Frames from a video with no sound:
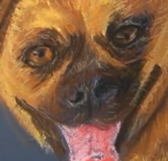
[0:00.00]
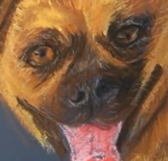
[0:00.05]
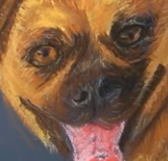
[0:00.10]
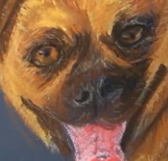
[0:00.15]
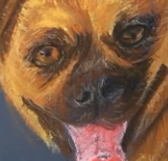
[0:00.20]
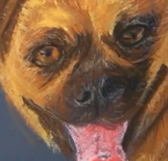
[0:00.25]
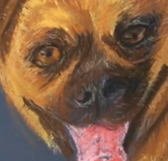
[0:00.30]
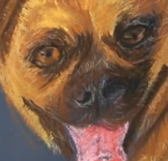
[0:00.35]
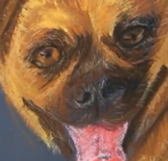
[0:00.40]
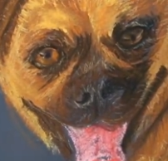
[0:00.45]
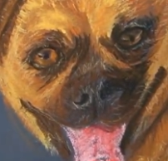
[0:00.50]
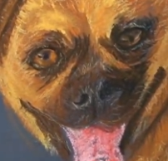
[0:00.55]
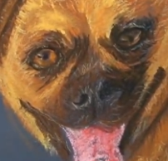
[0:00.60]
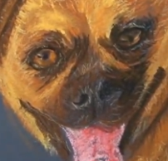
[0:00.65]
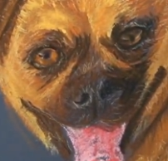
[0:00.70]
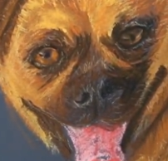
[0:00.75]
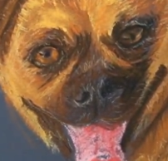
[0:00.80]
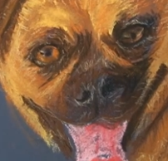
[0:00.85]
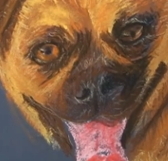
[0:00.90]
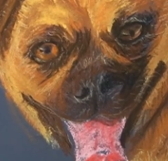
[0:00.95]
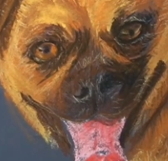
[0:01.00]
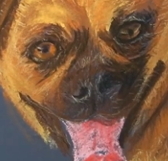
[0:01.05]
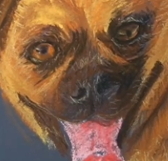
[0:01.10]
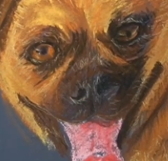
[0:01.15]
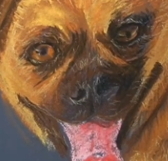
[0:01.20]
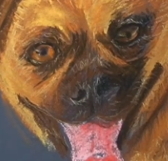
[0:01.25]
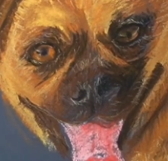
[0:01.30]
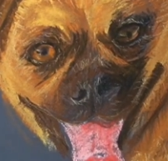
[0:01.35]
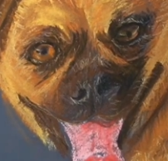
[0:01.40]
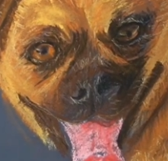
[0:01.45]
angle. Try
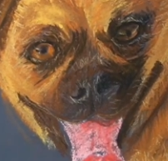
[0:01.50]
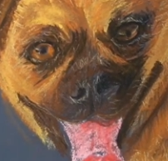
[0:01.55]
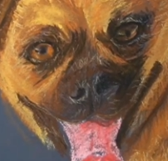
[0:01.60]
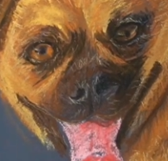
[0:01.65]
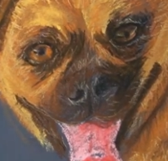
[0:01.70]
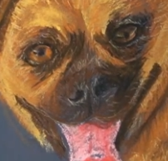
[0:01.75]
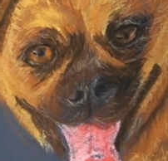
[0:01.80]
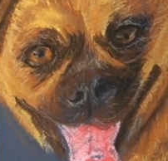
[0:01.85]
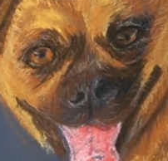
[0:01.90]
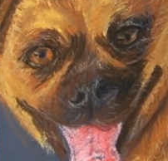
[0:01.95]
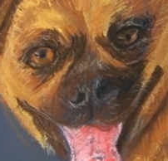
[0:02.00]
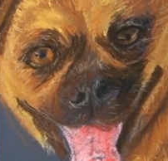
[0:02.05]
turning it upside